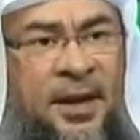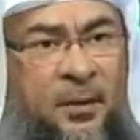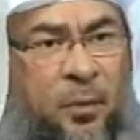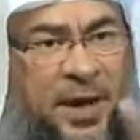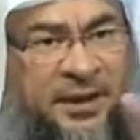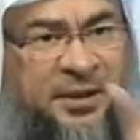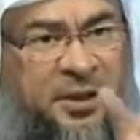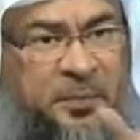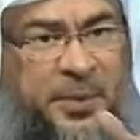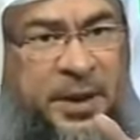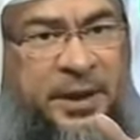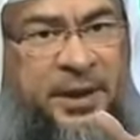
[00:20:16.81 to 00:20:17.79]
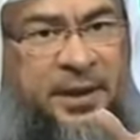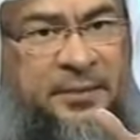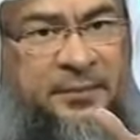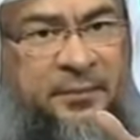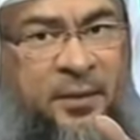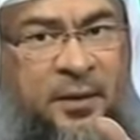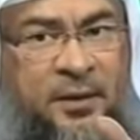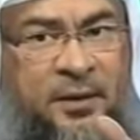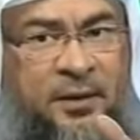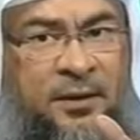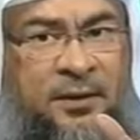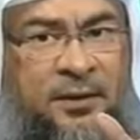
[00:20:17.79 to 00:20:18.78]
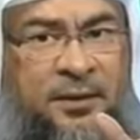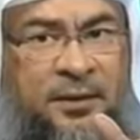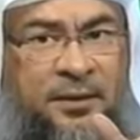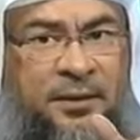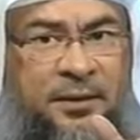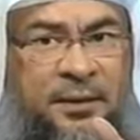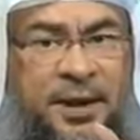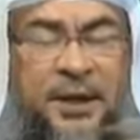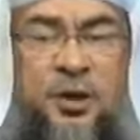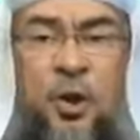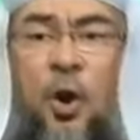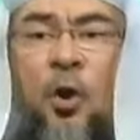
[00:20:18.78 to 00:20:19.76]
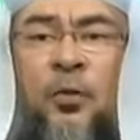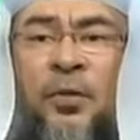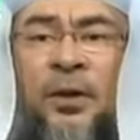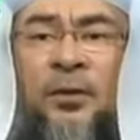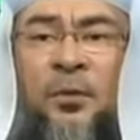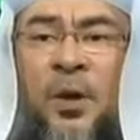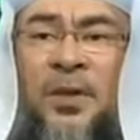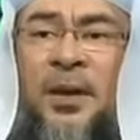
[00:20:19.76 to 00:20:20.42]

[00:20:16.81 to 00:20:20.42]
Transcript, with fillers: Her waiting period is over,